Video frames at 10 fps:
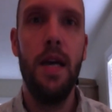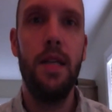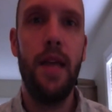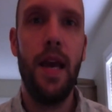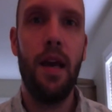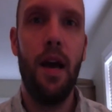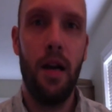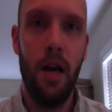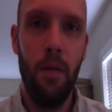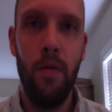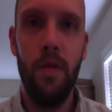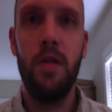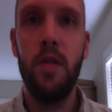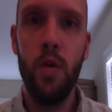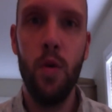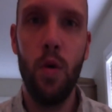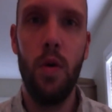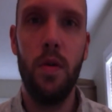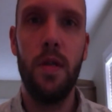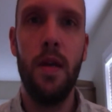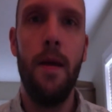take a couple of these tools